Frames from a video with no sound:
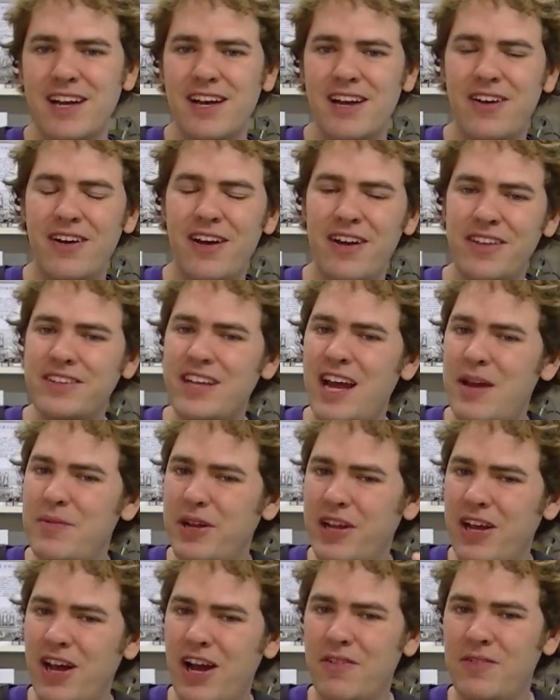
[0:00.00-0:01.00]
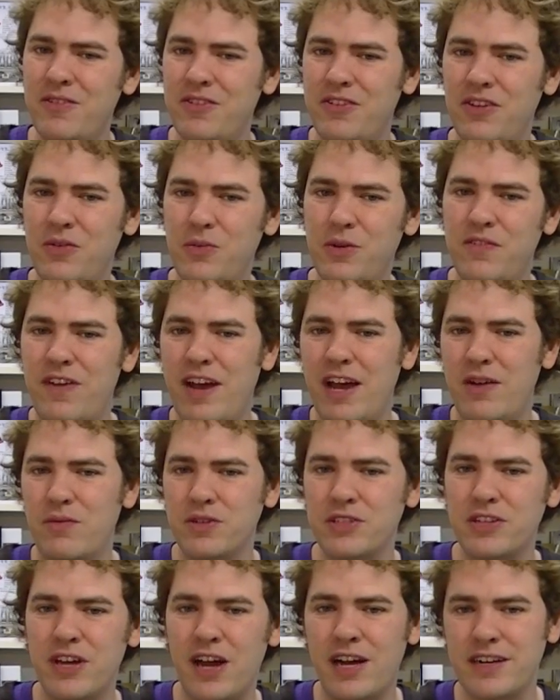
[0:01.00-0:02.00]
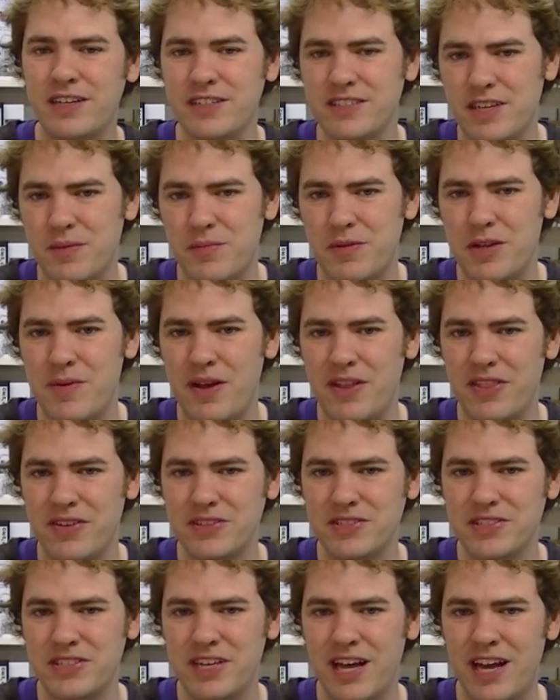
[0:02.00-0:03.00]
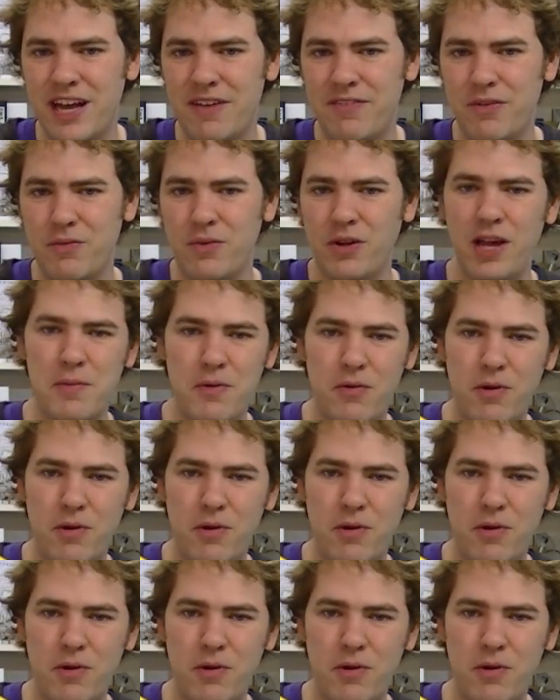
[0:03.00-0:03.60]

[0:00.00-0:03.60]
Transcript: A lot of the time at conferences we find we'll talk to somebody about their stuff and we'll come